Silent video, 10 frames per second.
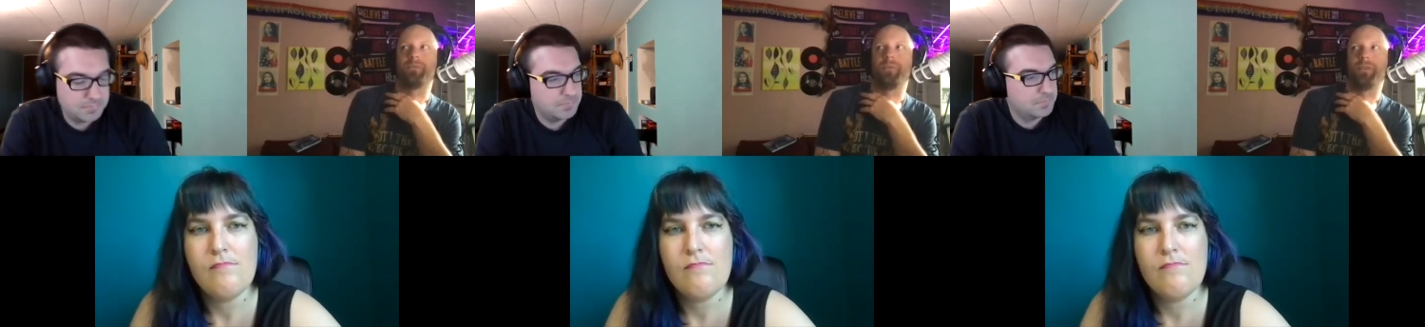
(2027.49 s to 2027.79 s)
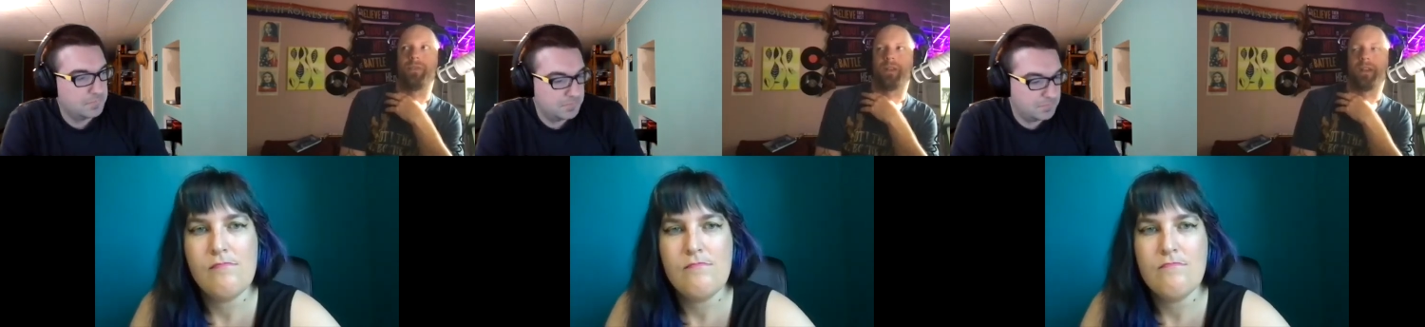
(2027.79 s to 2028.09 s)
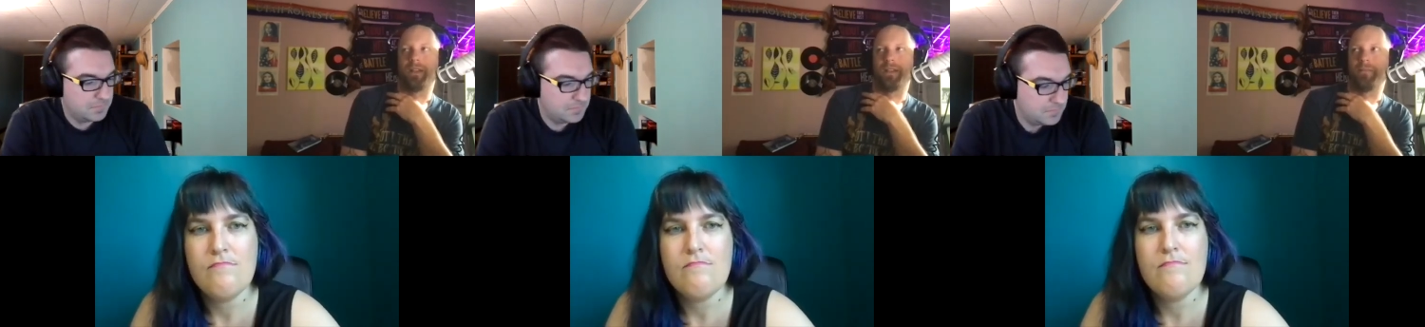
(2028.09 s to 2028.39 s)
Speaker 1: with the
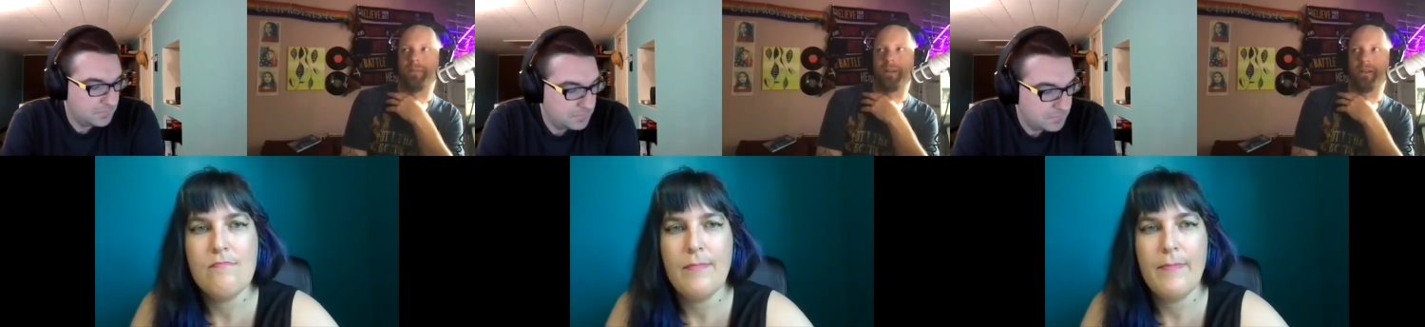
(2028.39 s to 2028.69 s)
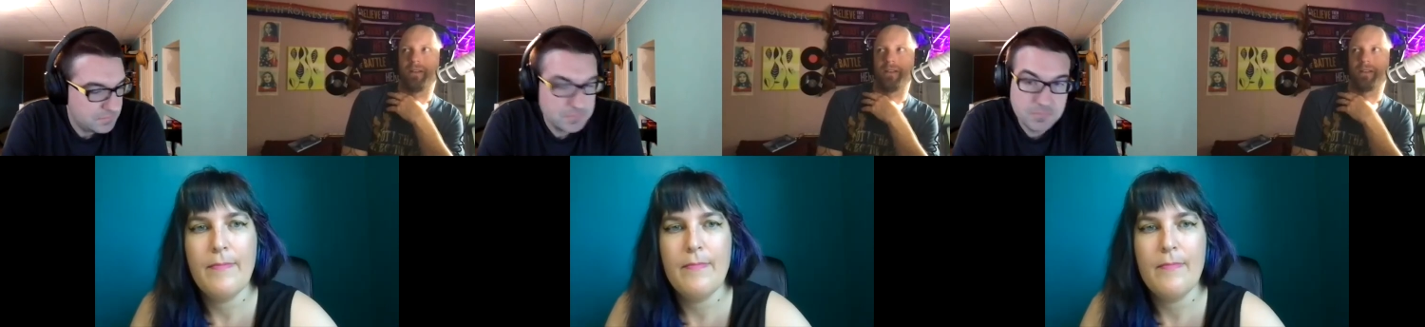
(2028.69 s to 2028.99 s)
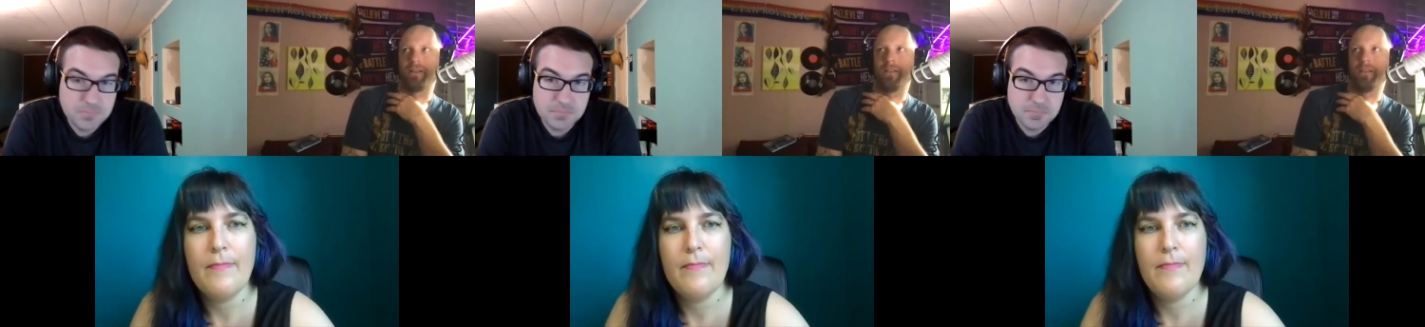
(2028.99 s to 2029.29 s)
kids because
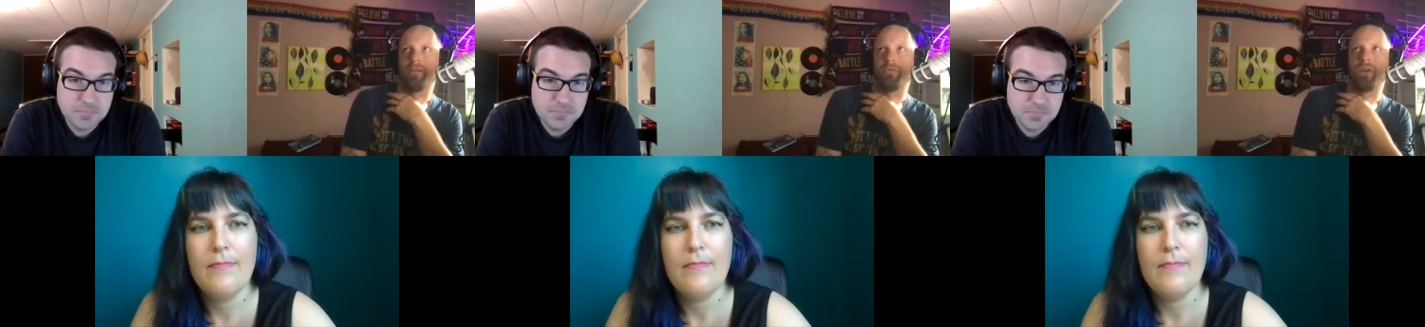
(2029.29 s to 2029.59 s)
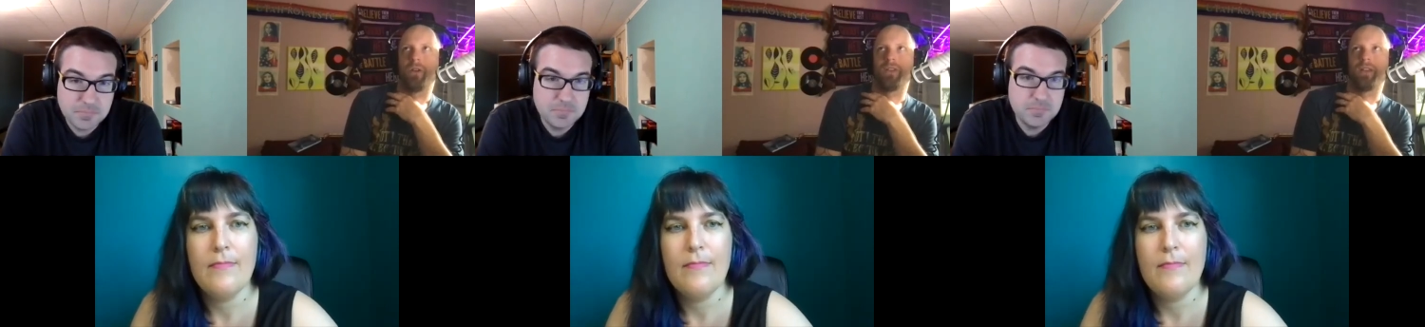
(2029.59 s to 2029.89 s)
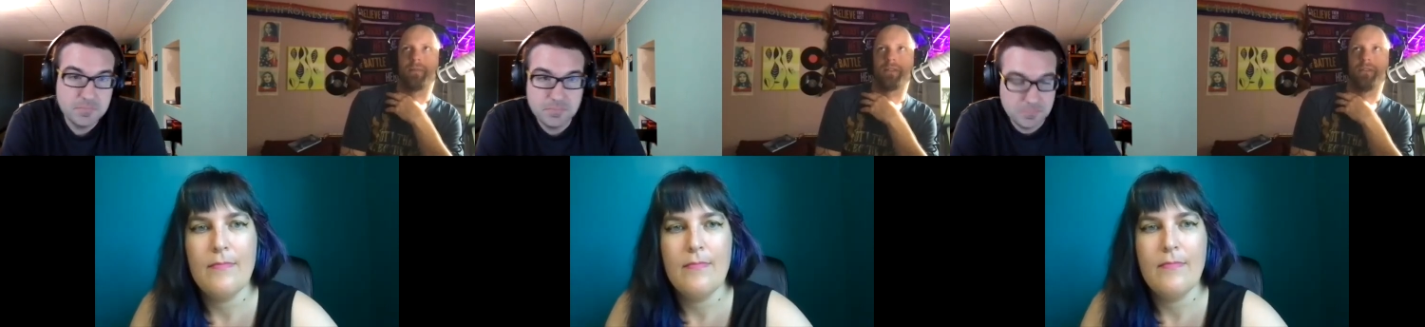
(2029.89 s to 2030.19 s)
they one of the
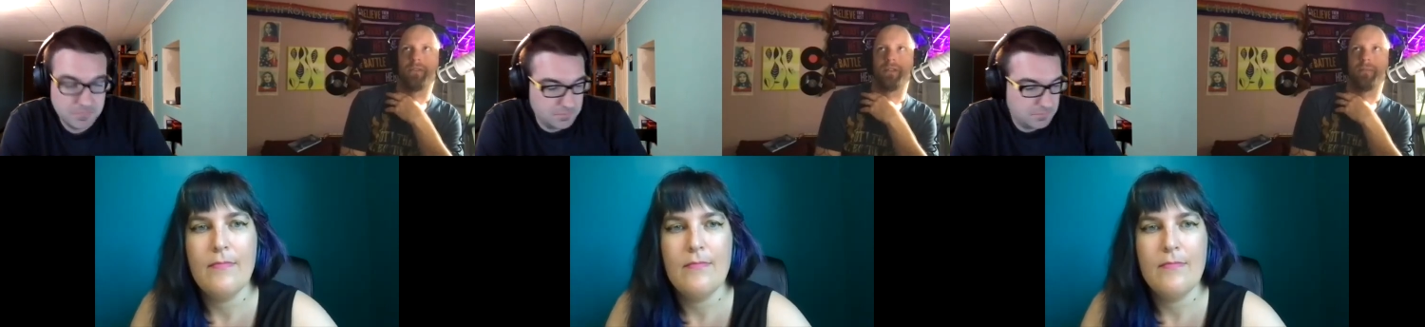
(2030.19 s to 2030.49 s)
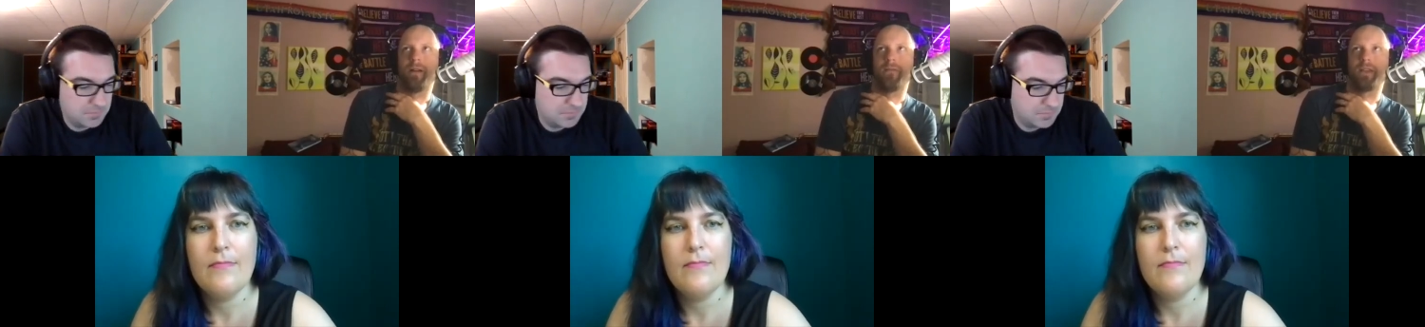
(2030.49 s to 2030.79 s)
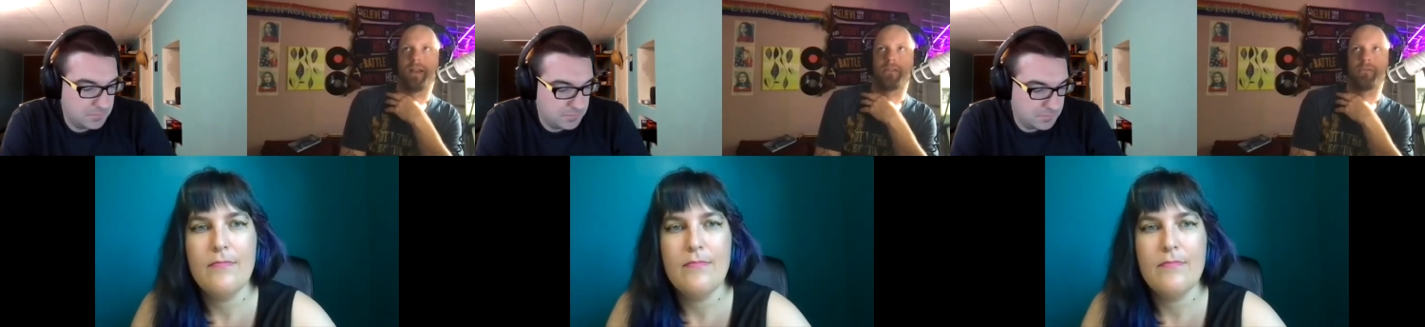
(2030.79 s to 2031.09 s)
episodes is about
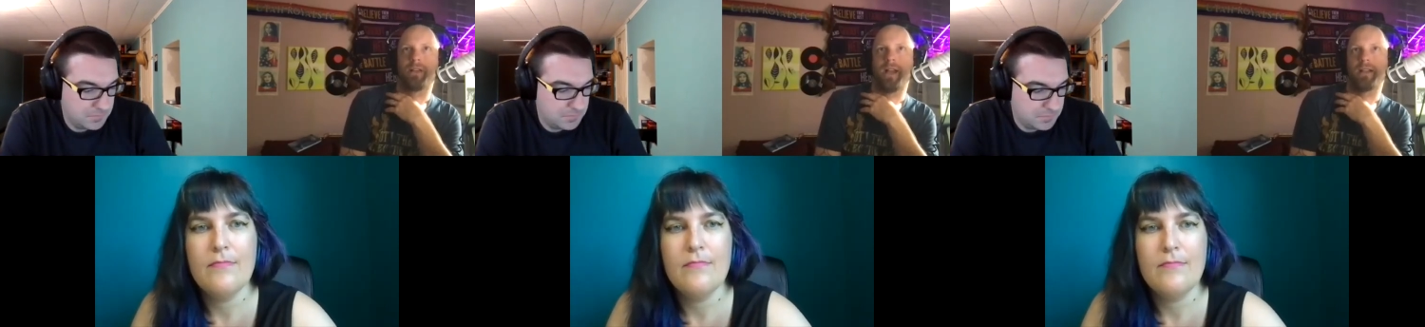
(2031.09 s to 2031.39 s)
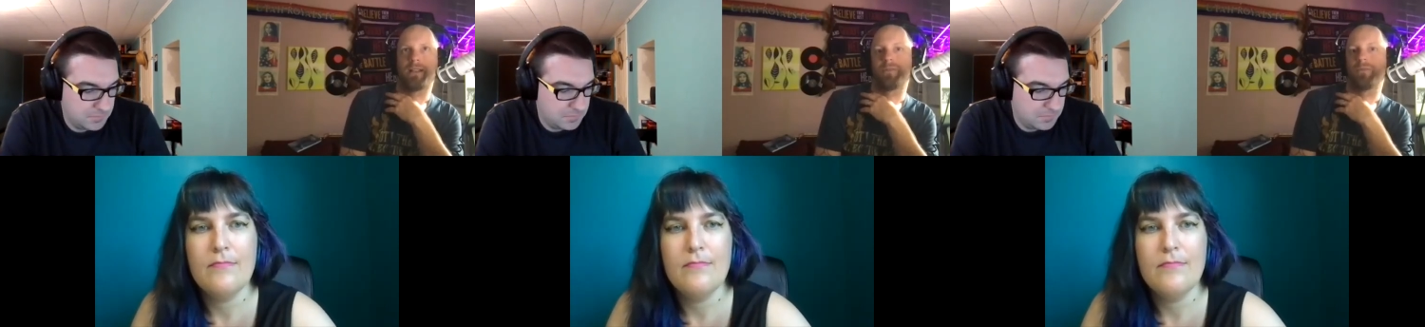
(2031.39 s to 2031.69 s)
the Acrocats,